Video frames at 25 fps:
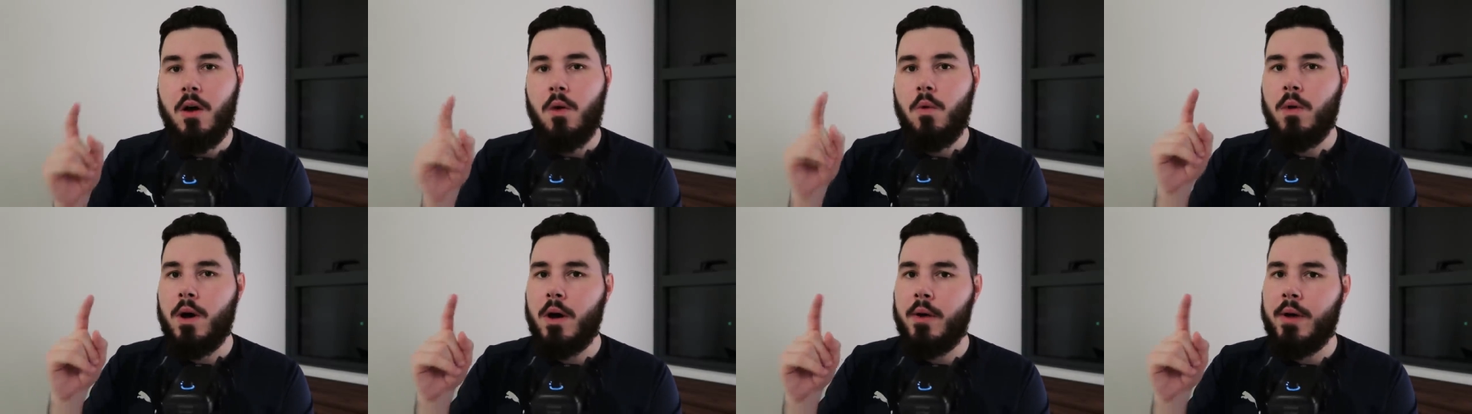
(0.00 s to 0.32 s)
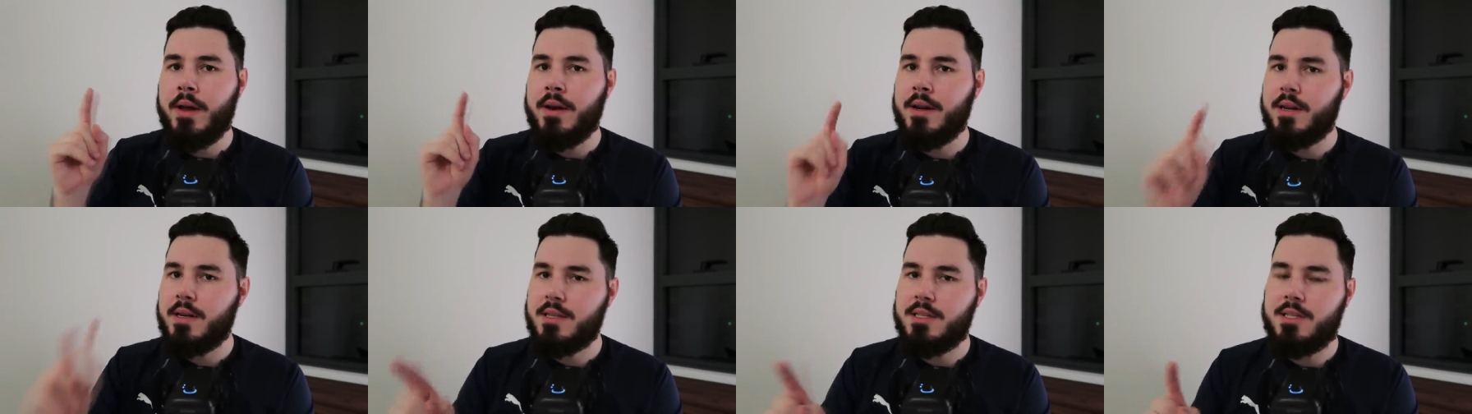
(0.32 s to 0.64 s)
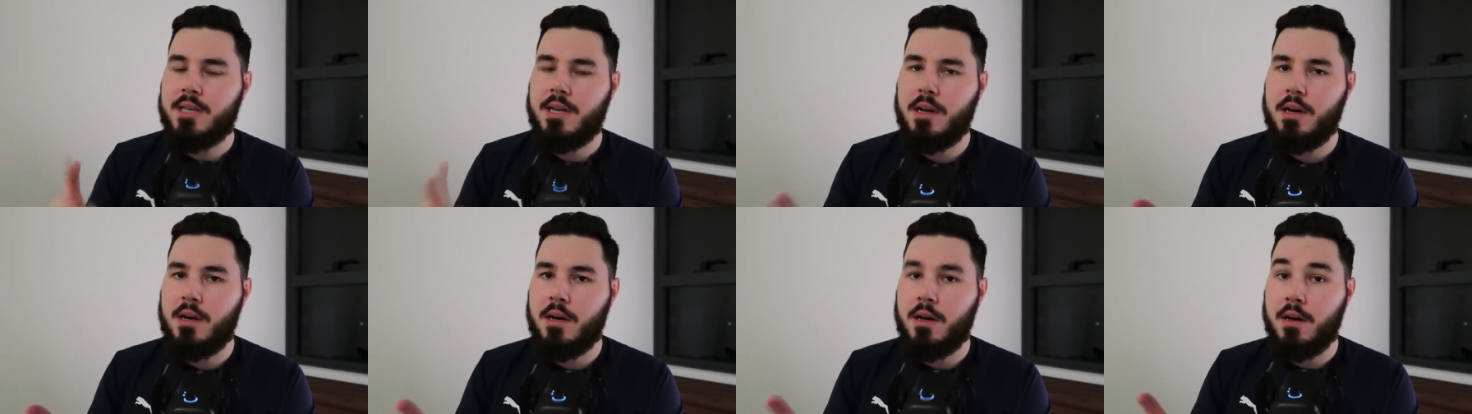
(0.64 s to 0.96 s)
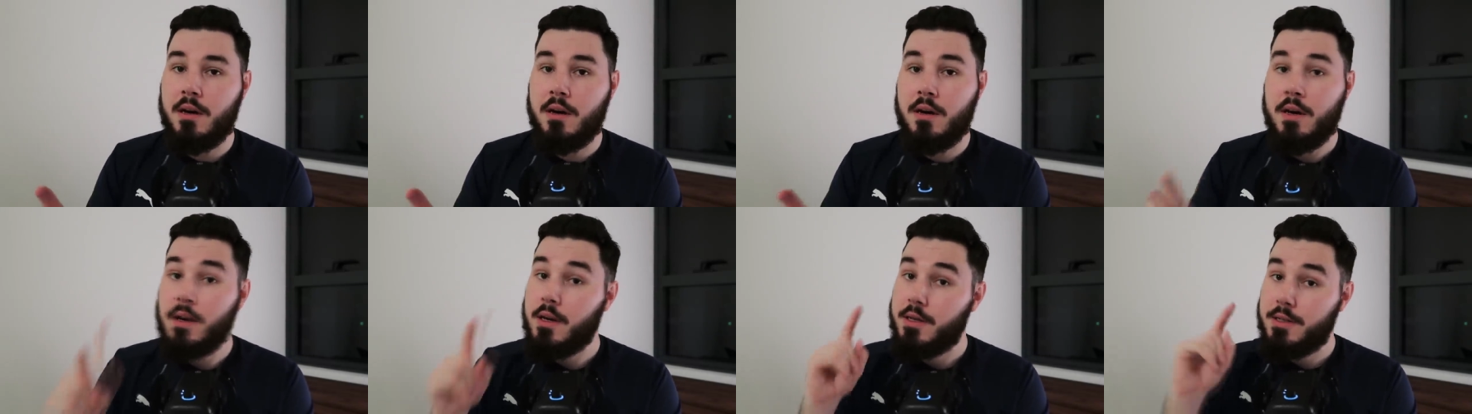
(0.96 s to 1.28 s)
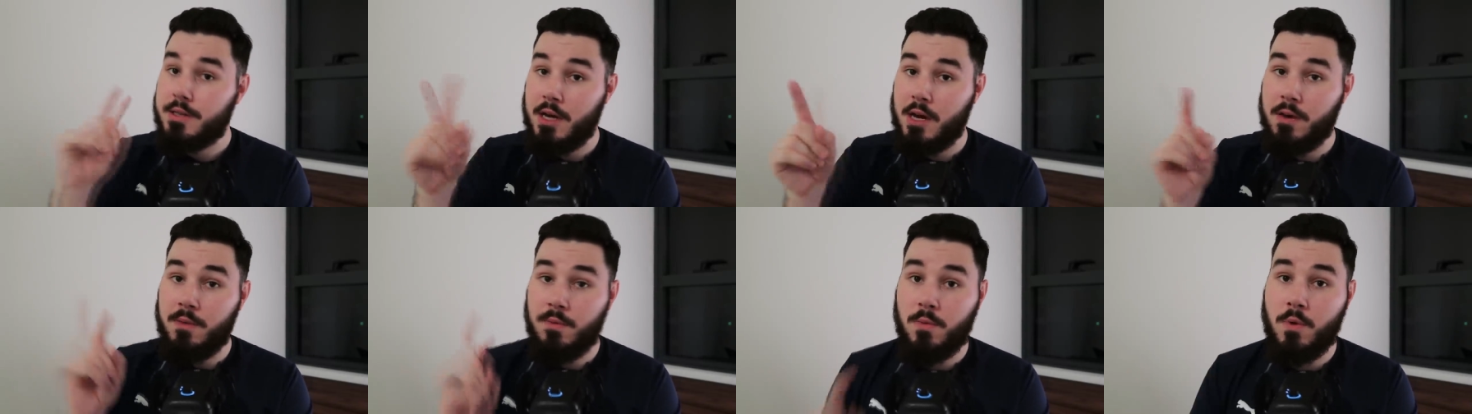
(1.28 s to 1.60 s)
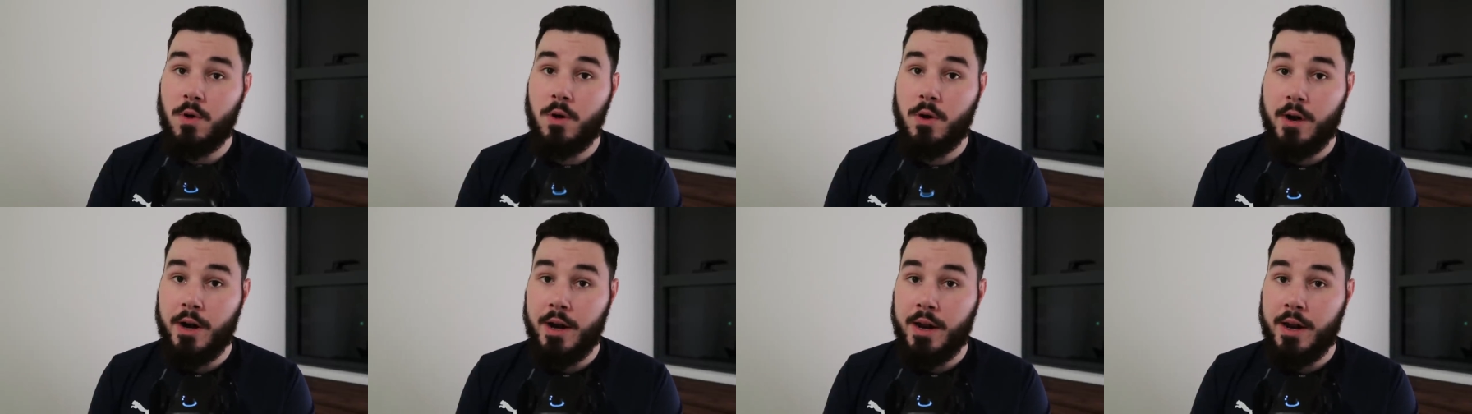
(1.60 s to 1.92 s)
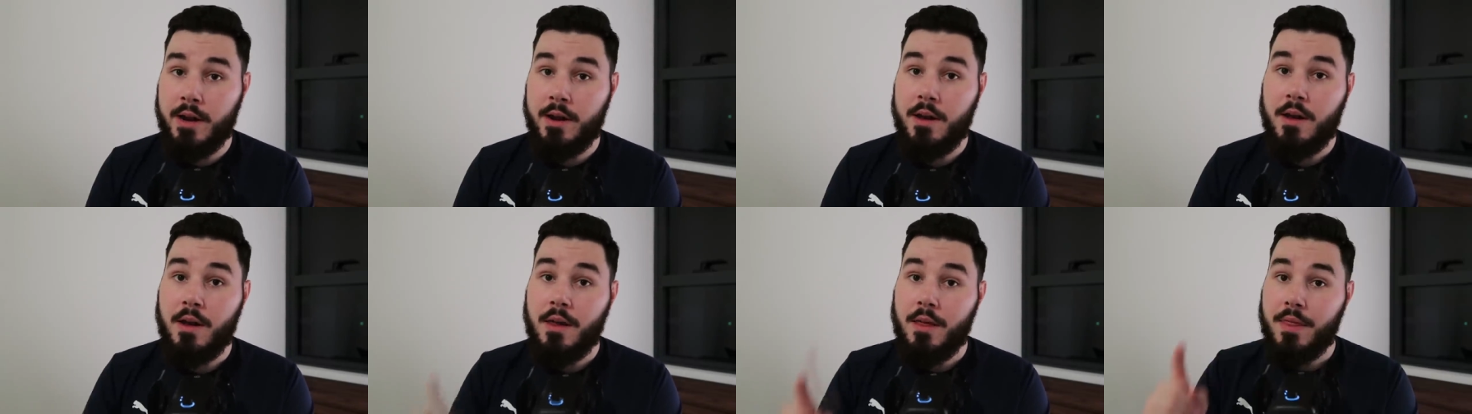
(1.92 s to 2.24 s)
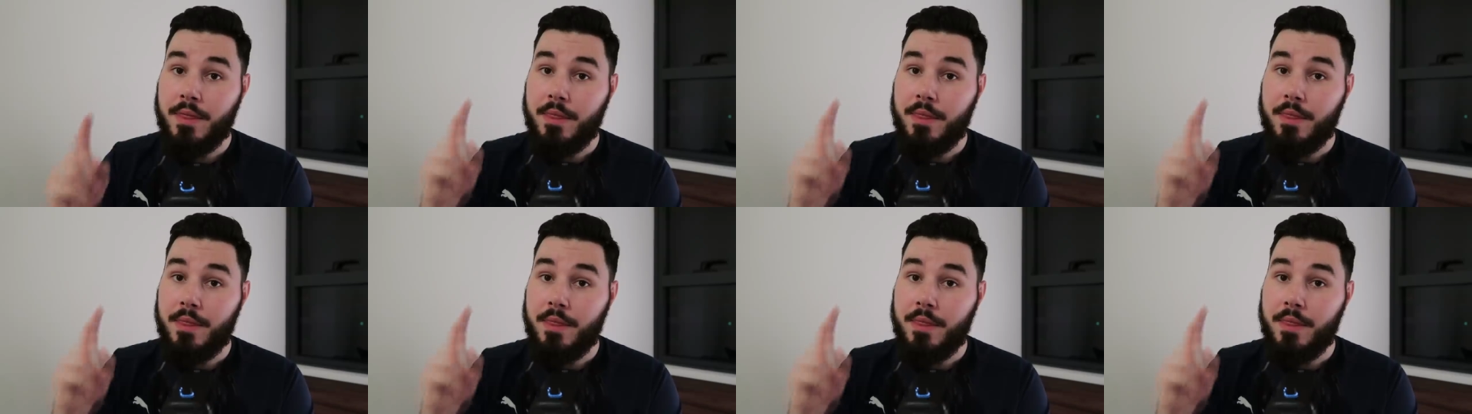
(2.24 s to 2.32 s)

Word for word: Well, in Qatar, don't worry,